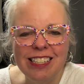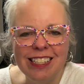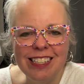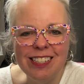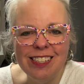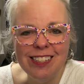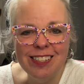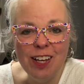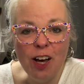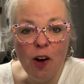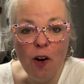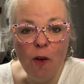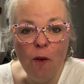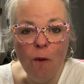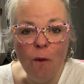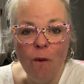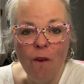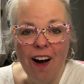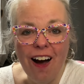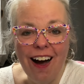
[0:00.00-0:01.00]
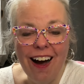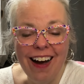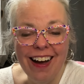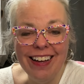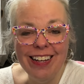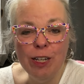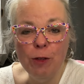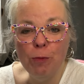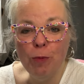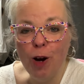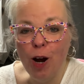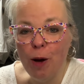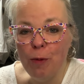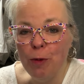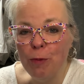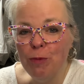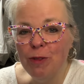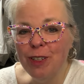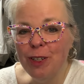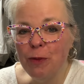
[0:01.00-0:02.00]
so I could
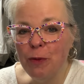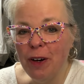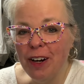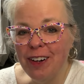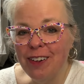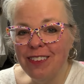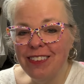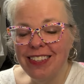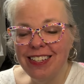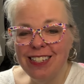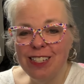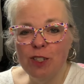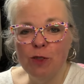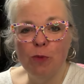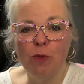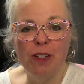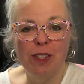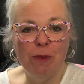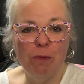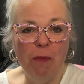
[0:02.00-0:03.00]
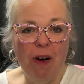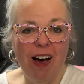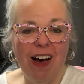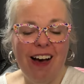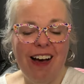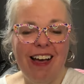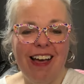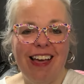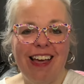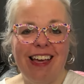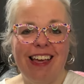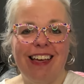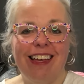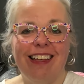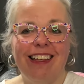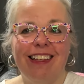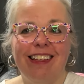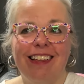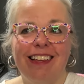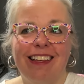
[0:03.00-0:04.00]
probably wear this with my
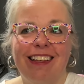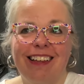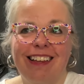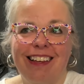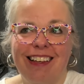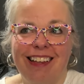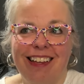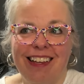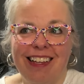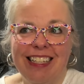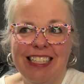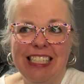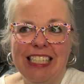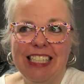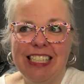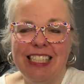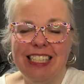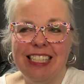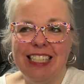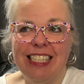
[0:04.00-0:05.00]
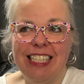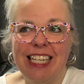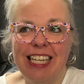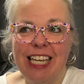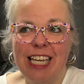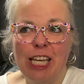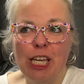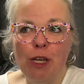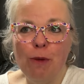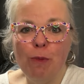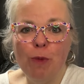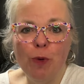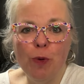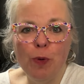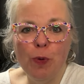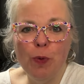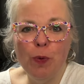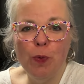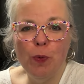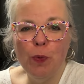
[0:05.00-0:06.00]

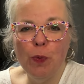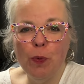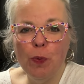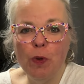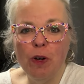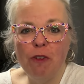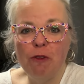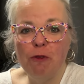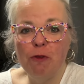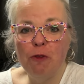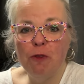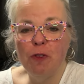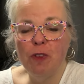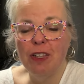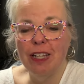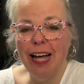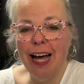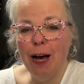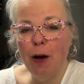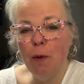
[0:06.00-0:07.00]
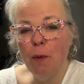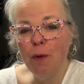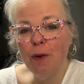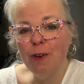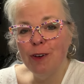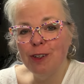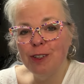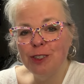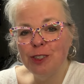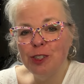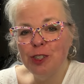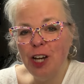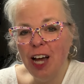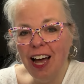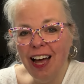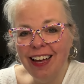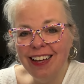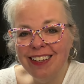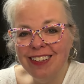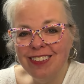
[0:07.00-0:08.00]
Temu flower
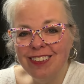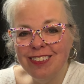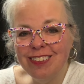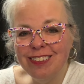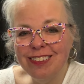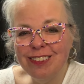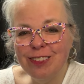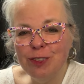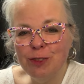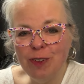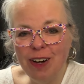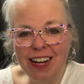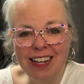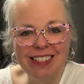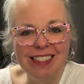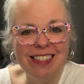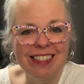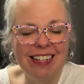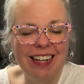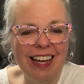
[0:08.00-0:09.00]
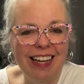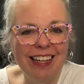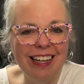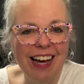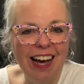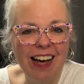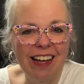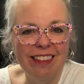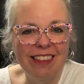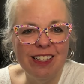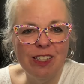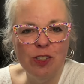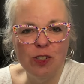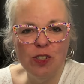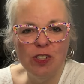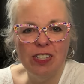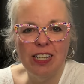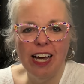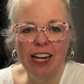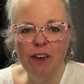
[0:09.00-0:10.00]
child dress that I got. That's
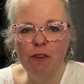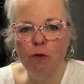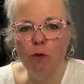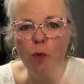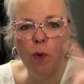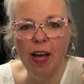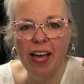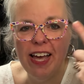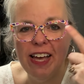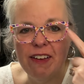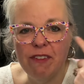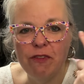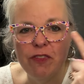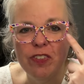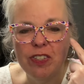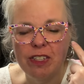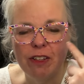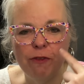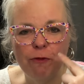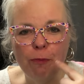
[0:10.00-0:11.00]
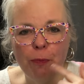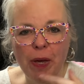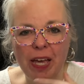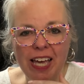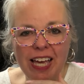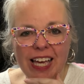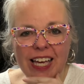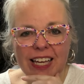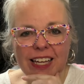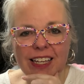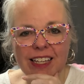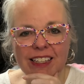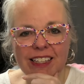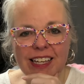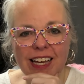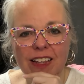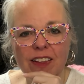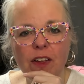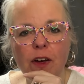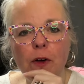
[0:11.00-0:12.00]
just kind of waves of pink and
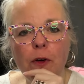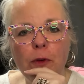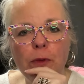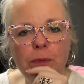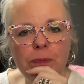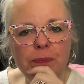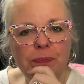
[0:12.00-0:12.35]
yellow.